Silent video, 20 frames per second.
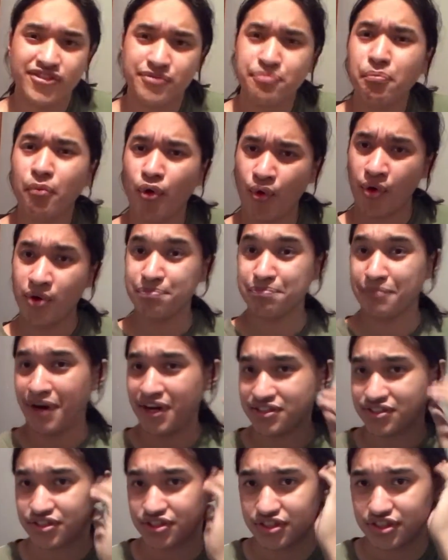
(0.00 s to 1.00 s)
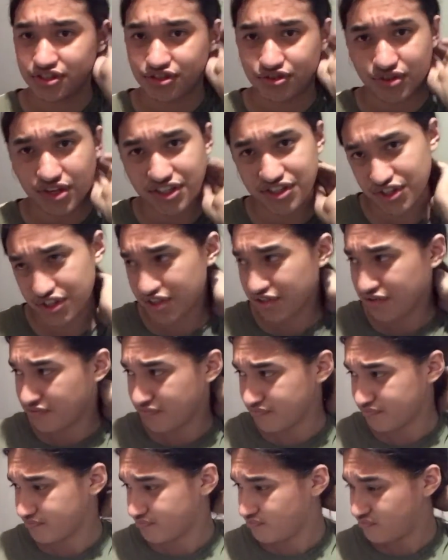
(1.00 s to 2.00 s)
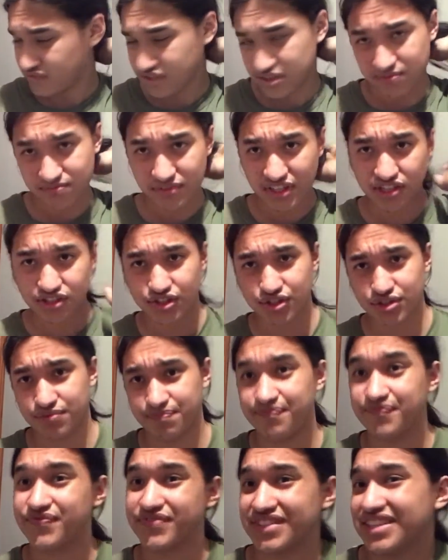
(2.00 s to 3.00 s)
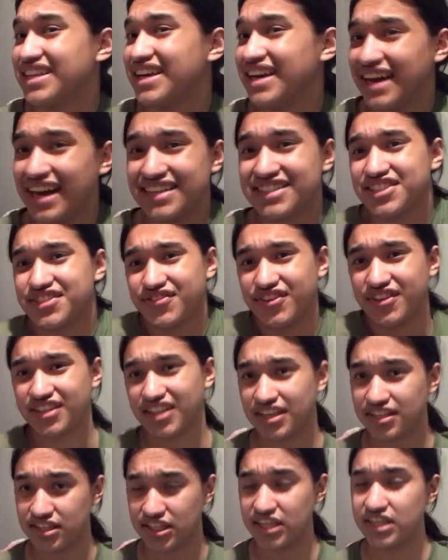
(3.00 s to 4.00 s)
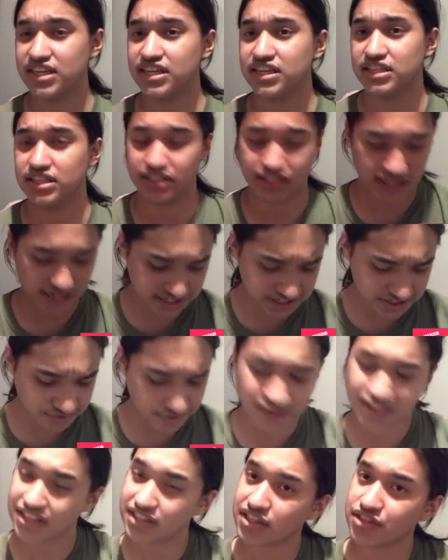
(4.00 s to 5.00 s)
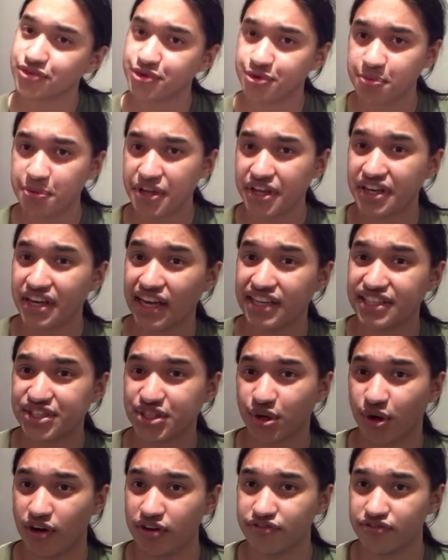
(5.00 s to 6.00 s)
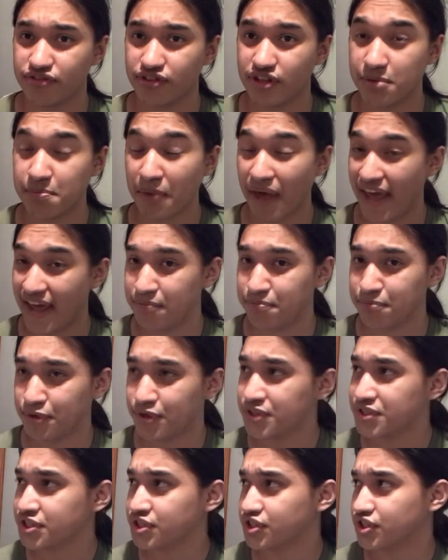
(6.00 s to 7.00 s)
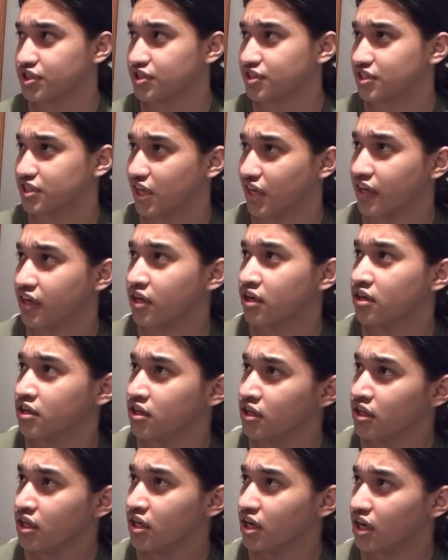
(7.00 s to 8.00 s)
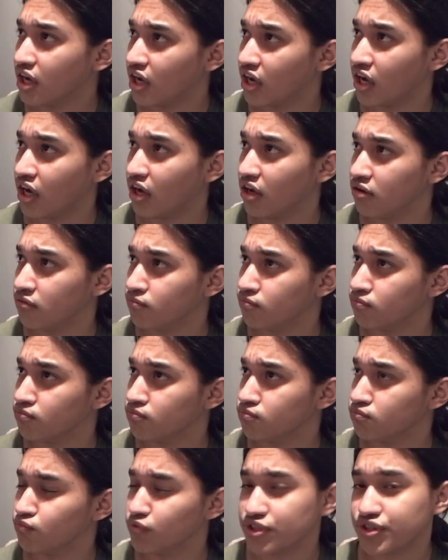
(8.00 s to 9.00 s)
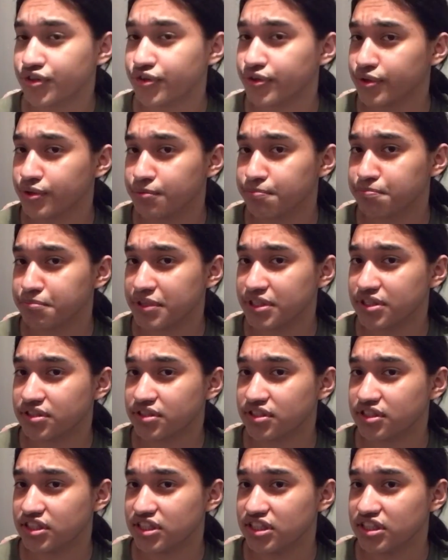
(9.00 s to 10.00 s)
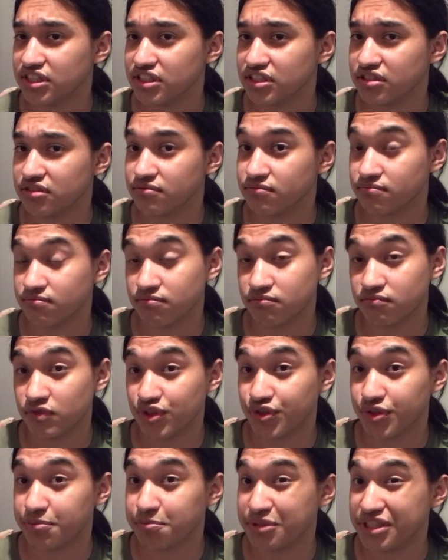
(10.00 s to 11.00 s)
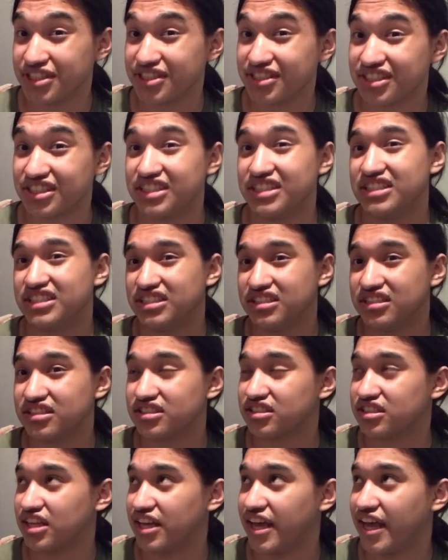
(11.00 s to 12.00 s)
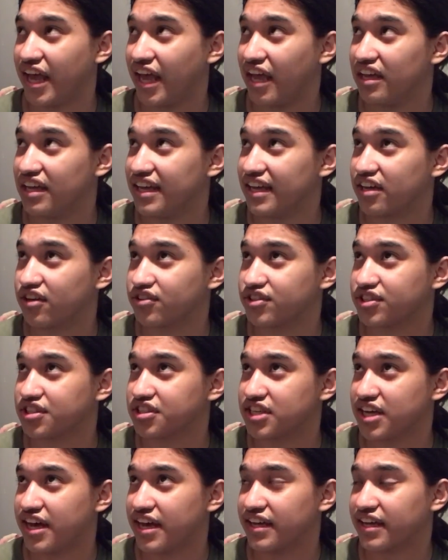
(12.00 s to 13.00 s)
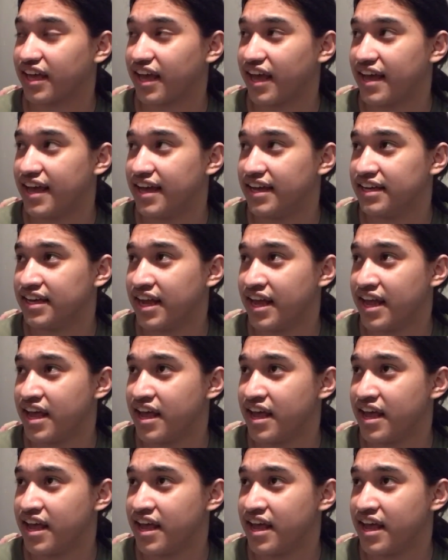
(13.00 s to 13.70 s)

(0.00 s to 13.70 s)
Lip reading: them more monster destruction. Not sure. Yeah, I just felt like this would be a nice card for them. Ambush, just like Ritual Beast Steeds, a Icarus attack, and